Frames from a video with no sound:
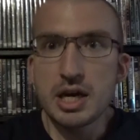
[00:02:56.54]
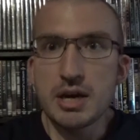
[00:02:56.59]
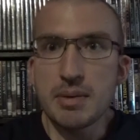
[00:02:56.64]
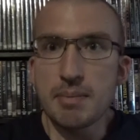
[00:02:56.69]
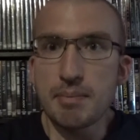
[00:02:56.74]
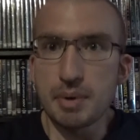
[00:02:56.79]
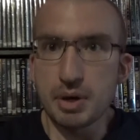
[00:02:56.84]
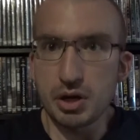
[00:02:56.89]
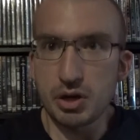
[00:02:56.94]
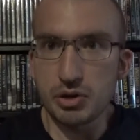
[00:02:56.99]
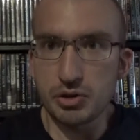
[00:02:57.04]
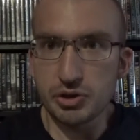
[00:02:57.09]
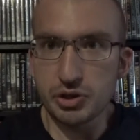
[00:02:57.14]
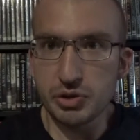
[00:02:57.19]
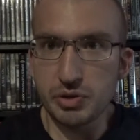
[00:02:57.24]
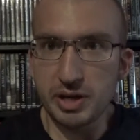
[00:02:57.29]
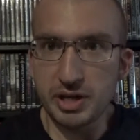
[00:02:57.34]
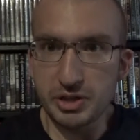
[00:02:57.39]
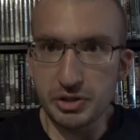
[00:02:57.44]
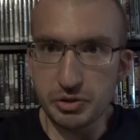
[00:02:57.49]
but
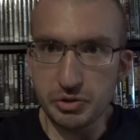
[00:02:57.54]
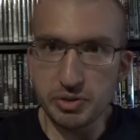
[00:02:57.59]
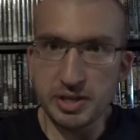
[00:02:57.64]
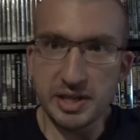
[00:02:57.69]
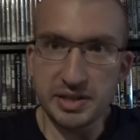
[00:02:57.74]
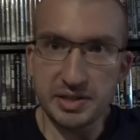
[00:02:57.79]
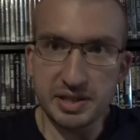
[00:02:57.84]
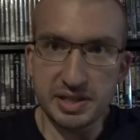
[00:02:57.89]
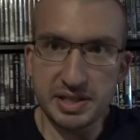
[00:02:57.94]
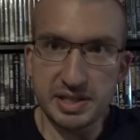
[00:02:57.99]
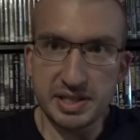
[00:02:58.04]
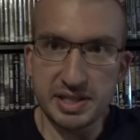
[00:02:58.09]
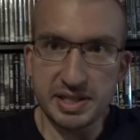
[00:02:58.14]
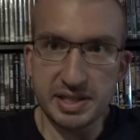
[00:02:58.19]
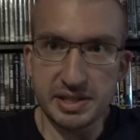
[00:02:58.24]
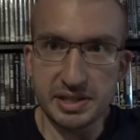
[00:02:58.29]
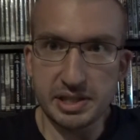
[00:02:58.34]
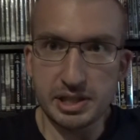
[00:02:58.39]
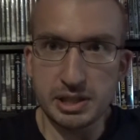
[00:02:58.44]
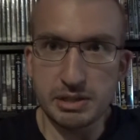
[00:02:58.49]
also I do get the
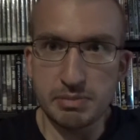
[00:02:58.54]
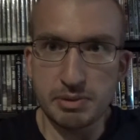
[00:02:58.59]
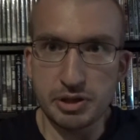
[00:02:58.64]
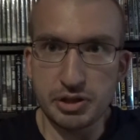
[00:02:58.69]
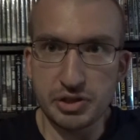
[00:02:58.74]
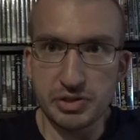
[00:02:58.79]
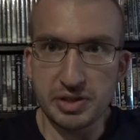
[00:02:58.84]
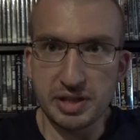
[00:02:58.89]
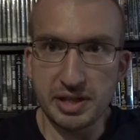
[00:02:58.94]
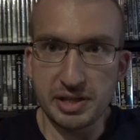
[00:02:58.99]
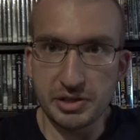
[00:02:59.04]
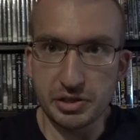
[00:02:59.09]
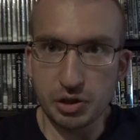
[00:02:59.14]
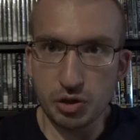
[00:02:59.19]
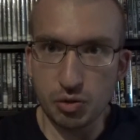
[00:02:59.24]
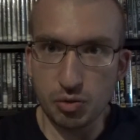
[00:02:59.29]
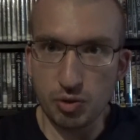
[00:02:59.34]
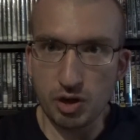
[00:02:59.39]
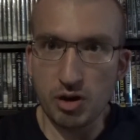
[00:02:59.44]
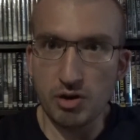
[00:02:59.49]
sneaking suspicion that his
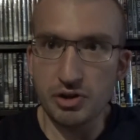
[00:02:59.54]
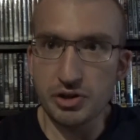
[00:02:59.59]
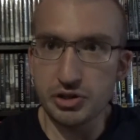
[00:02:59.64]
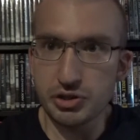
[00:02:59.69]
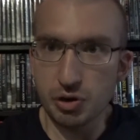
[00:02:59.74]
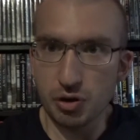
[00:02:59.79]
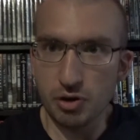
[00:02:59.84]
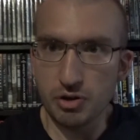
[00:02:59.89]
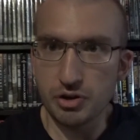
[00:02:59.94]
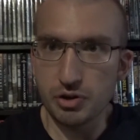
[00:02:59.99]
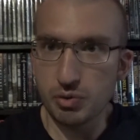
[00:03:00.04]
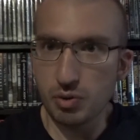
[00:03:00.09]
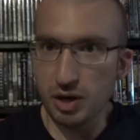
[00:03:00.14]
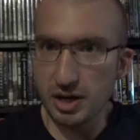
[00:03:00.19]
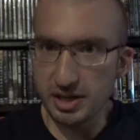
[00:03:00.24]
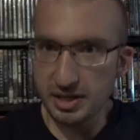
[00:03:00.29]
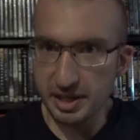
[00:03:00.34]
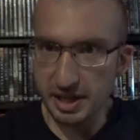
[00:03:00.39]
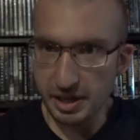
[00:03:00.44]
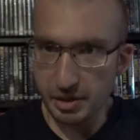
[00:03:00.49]
career is starting to
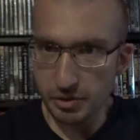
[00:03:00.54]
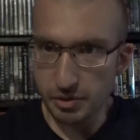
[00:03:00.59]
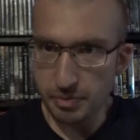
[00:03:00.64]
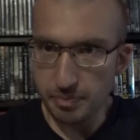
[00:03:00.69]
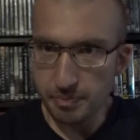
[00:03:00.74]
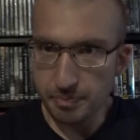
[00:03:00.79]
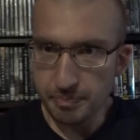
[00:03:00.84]
wind down.